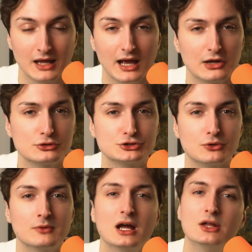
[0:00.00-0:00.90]
And also,
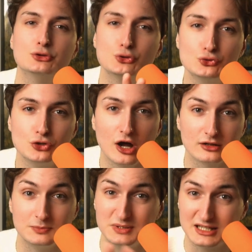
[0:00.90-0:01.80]
do not
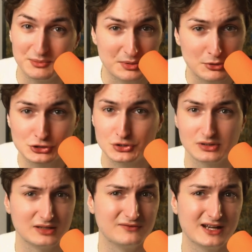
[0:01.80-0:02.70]
become emotionally
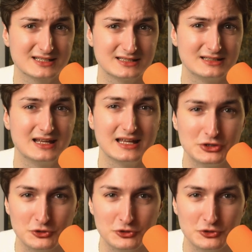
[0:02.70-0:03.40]
invested in your